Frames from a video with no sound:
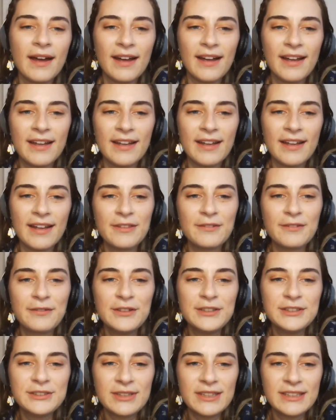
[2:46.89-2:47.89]
Okay. The
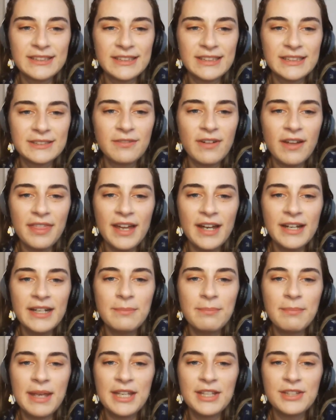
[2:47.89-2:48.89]
first question is, what are
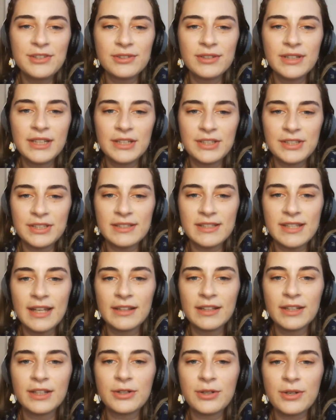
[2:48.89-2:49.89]
the major issues
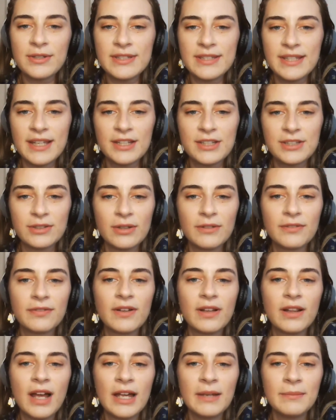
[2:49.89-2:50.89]
at cross-section of
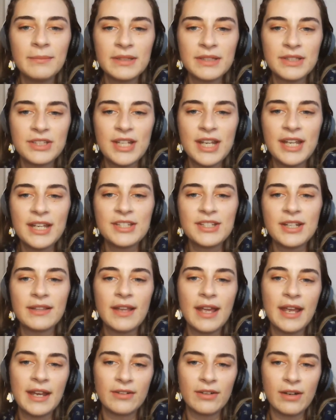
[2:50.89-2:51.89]
climate change and
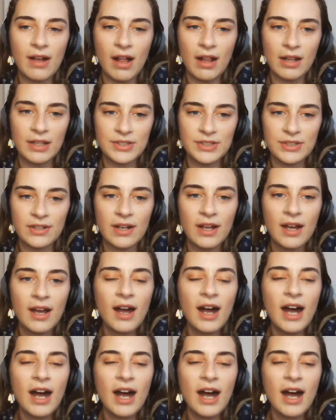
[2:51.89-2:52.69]
agriculture?